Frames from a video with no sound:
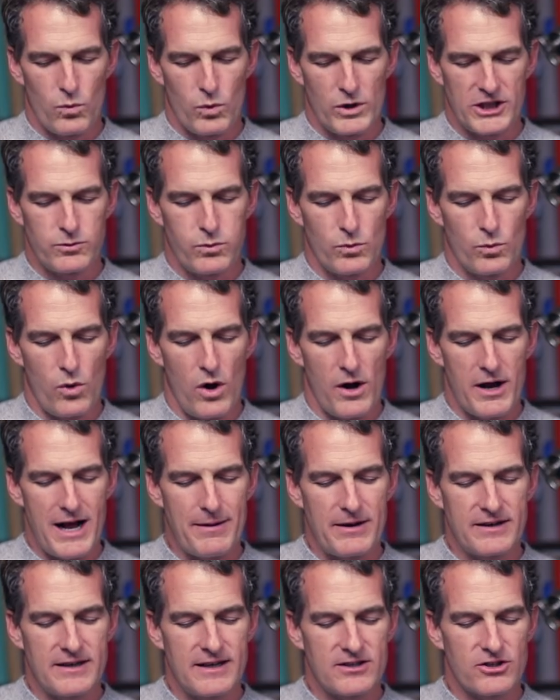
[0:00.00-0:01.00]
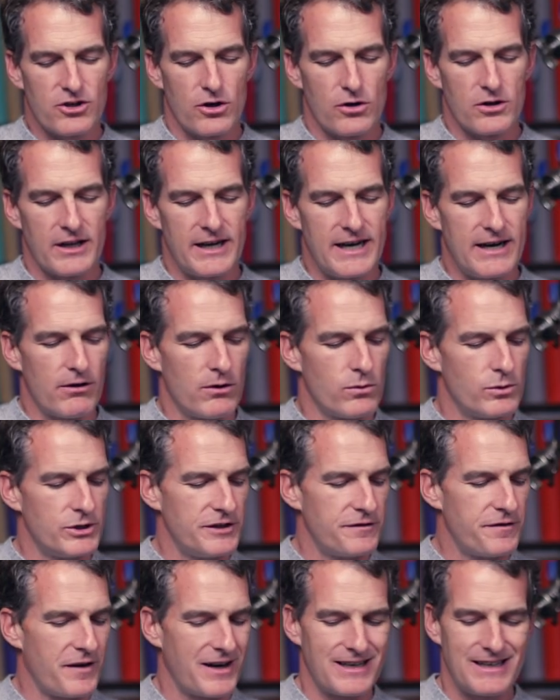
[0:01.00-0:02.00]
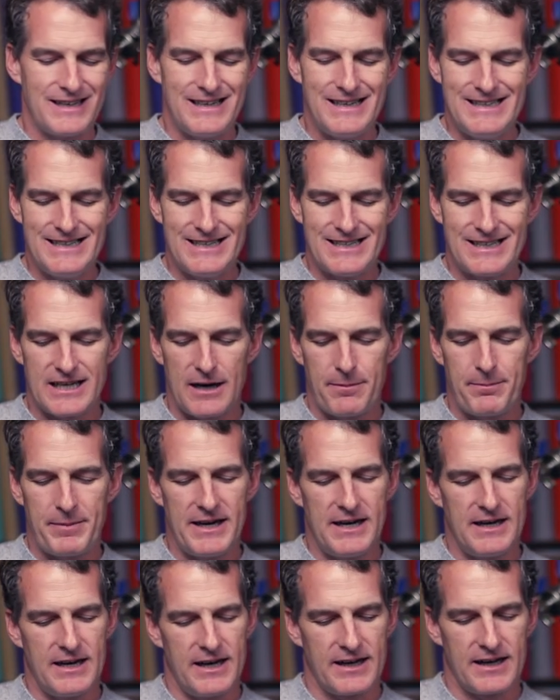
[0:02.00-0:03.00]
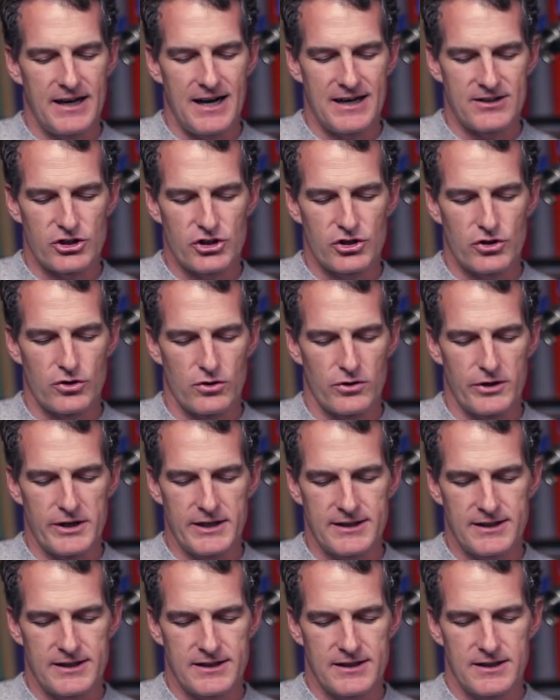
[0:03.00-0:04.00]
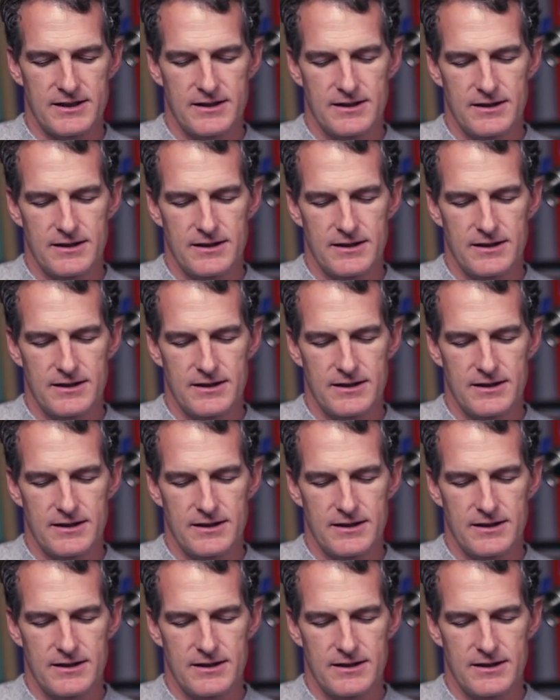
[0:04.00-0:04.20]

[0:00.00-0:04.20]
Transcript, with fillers: which, what historical era would you find least appealing as a tourist?